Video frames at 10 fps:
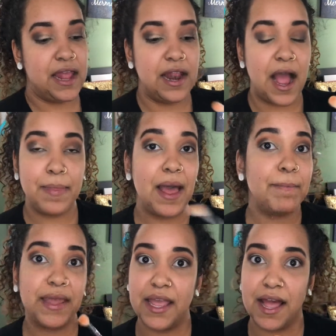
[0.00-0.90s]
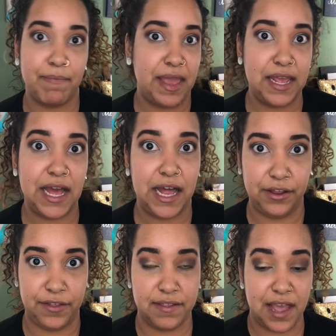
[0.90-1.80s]
then I'm not picking up any
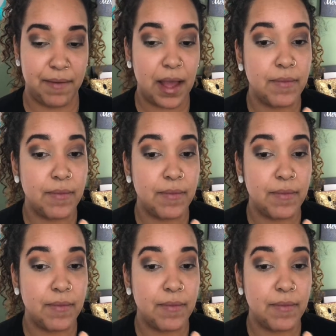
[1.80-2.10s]
color this time.